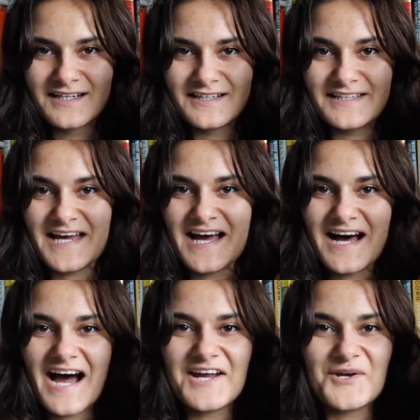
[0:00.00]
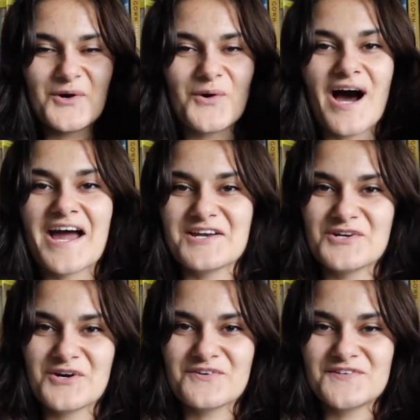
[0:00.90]
Yeah, I
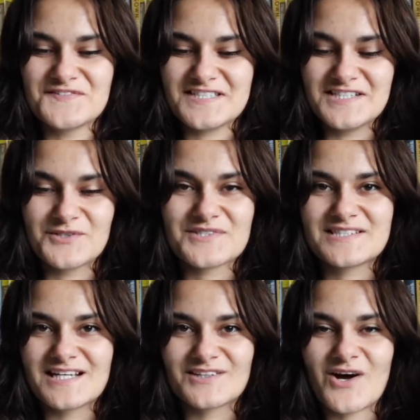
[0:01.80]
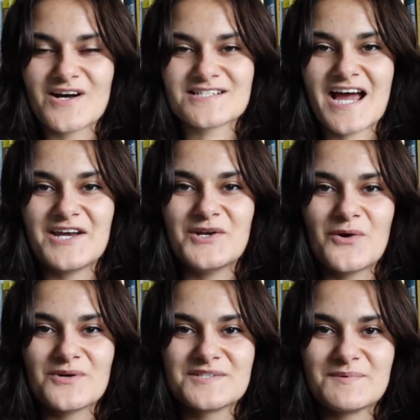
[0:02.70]
know you've seen those TikToks. I
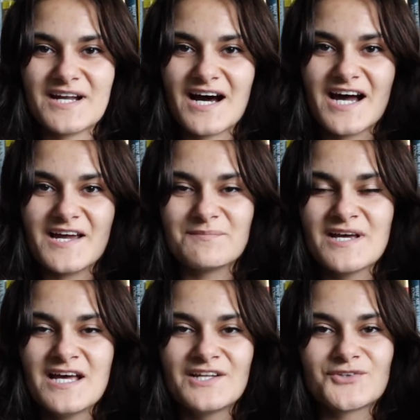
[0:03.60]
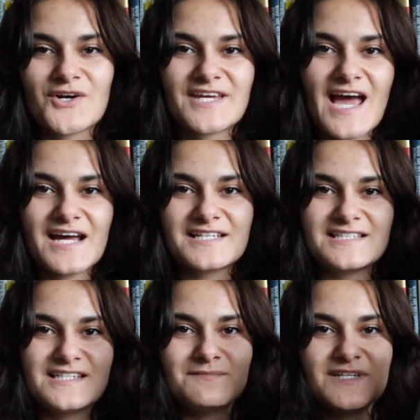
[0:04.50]
know it's been hyped. Dark
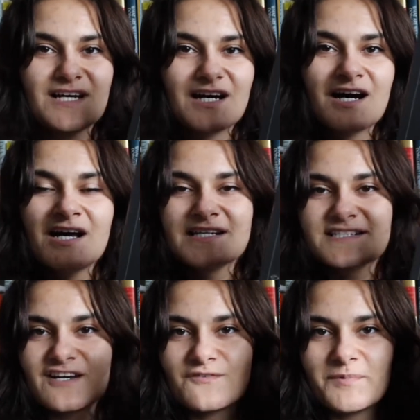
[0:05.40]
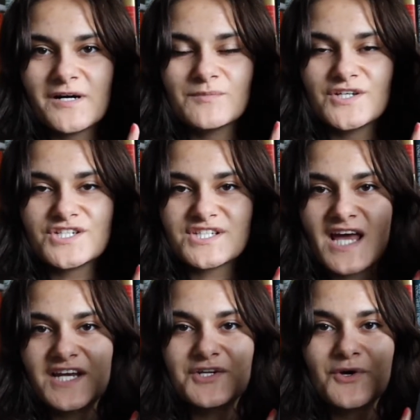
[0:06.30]
academia, self-published,
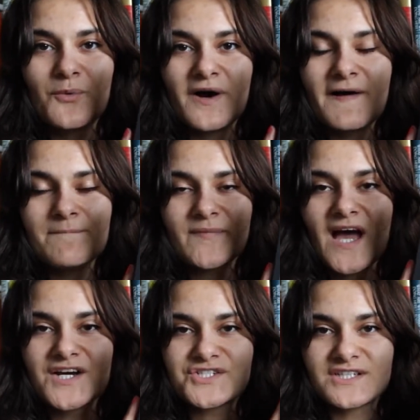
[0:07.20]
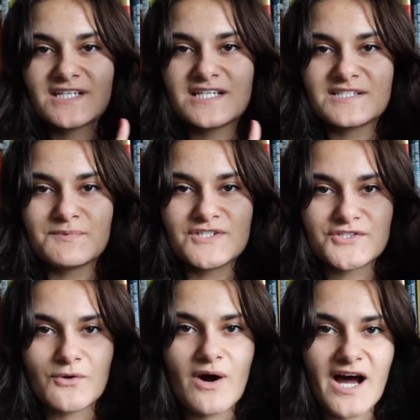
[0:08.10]
and you know what? Actually, it's been
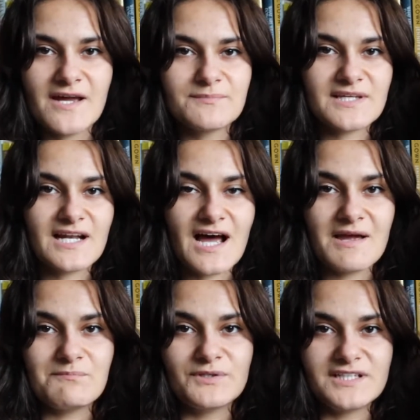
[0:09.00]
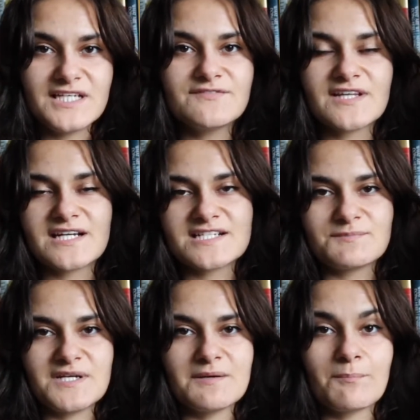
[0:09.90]
so hyped that I believe that it's
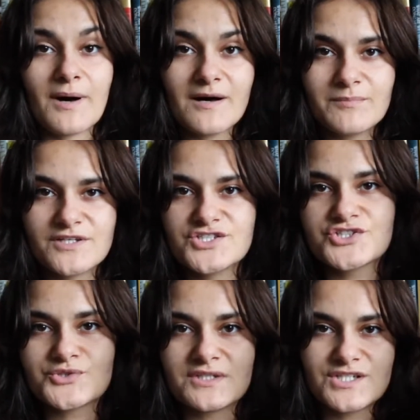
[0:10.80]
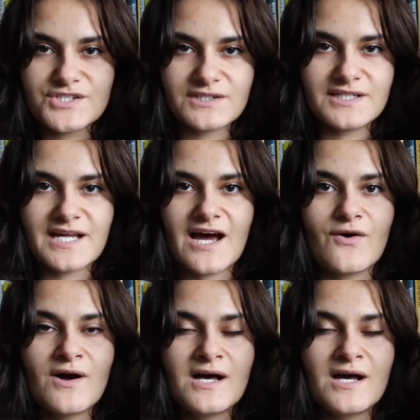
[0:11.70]
being published traditionally now,